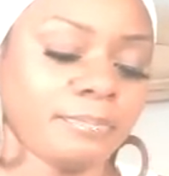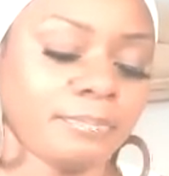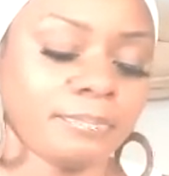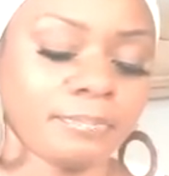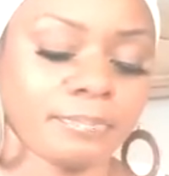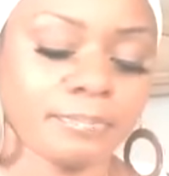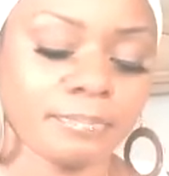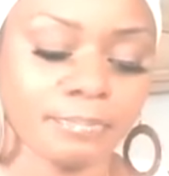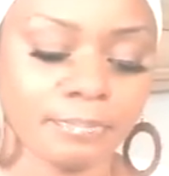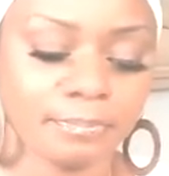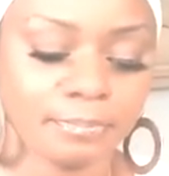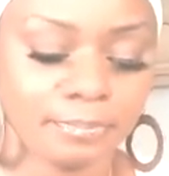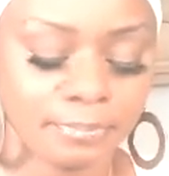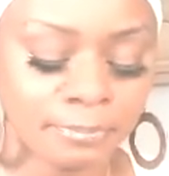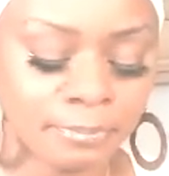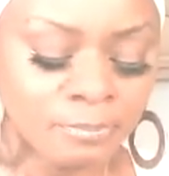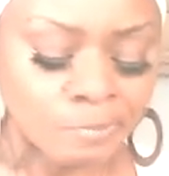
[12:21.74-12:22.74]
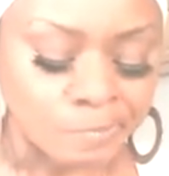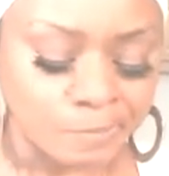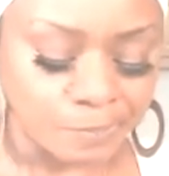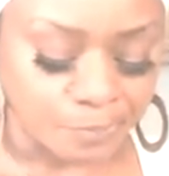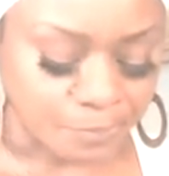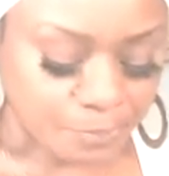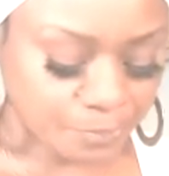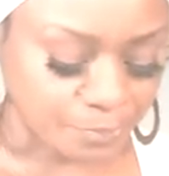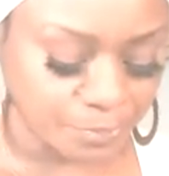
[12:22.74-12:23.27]

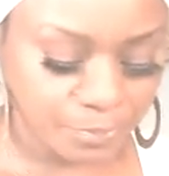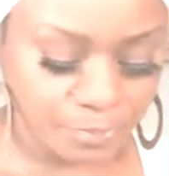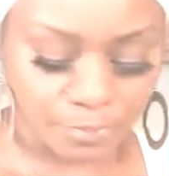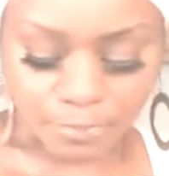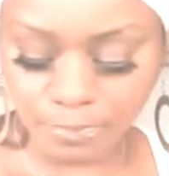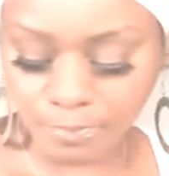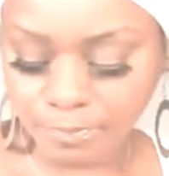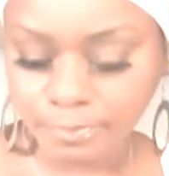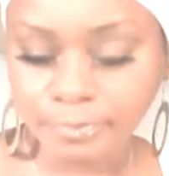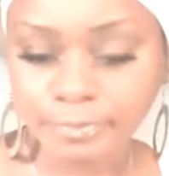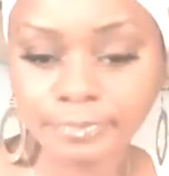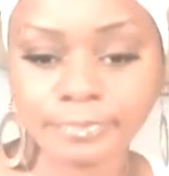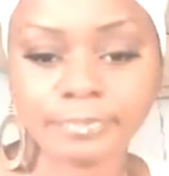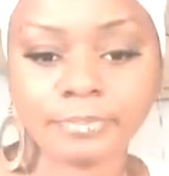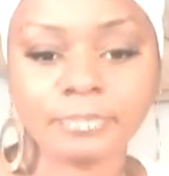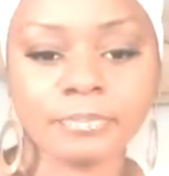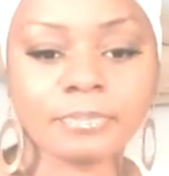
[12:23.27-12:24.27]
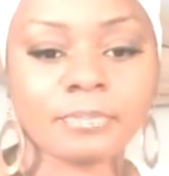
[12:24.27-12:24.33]
(silence)